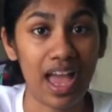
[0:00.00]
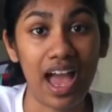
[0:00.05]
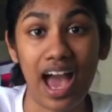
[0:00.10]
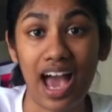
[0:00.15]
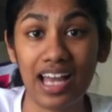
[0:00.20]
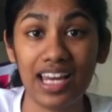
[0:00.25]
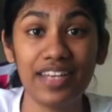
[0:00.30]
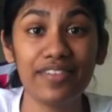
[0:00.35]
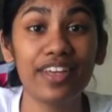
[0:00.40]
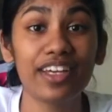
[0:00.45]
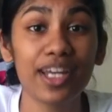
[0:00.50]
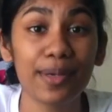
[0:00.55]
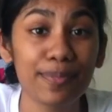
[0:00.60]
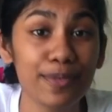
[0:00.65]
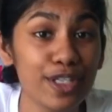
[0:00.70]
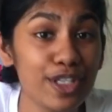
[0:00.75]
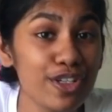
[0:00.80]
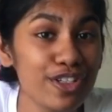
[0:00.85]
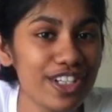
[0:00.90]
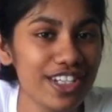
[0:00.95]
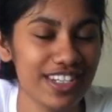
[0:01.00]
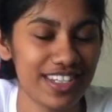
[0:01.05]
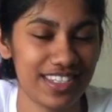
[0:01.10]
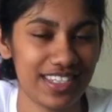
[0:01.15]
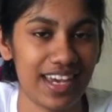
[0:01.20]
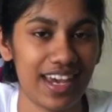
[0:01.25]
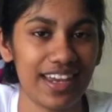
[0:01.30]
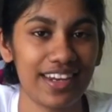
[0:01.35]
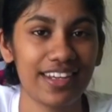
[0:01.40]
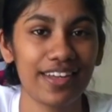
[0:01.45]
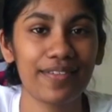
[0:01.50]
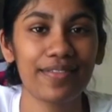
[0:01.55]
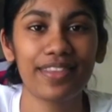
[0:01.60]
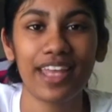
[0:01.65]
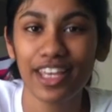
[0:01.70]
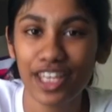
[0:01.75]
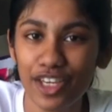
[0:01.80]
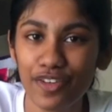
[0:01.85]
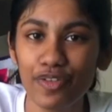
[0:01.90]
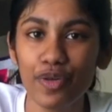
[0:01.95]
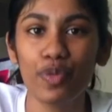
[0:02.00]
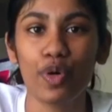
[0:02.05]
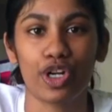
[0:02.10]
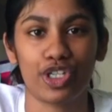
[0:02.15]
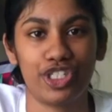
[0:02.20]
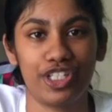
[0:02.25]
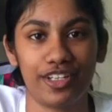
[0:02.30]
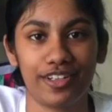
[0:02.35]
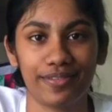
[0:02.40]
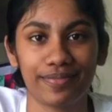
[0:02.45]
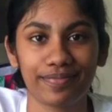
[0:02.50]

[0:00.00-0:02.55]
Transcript: I leave that up to you to decide. Thank you for watching.